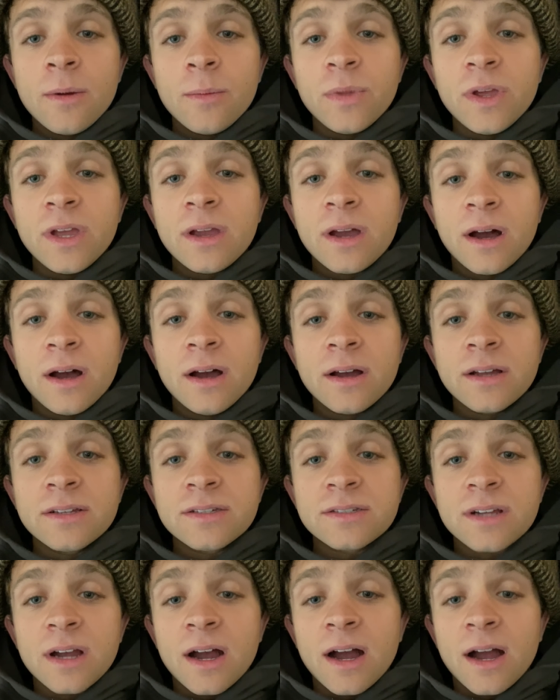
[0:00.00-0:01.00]

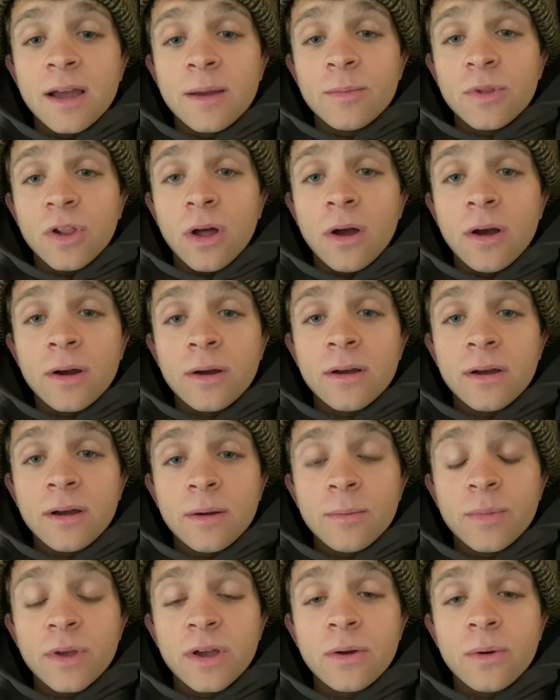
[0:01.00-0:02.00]
because I'm long
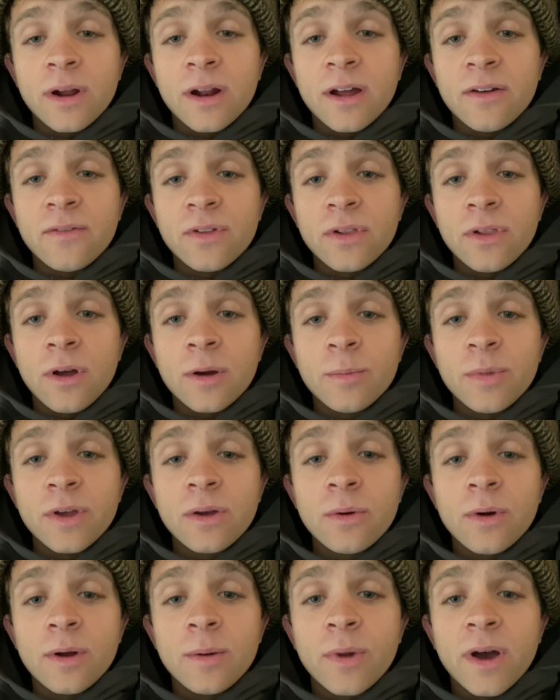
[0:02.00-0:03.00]
Bitcoin. I have a long
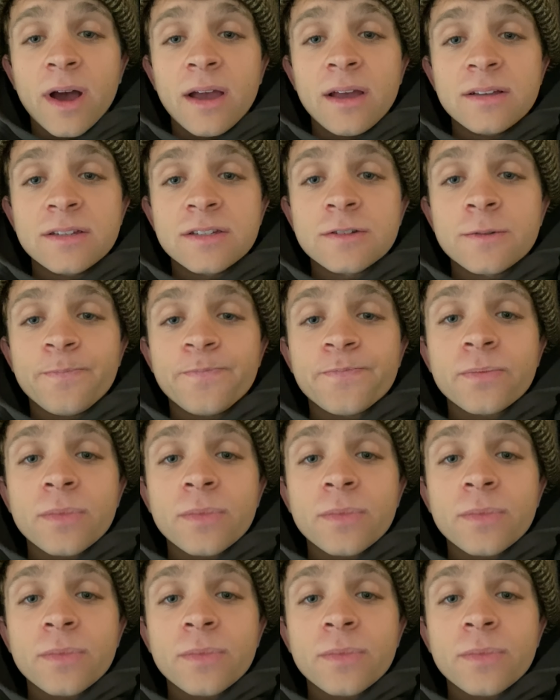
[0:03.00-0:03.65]
Bitcoin bias.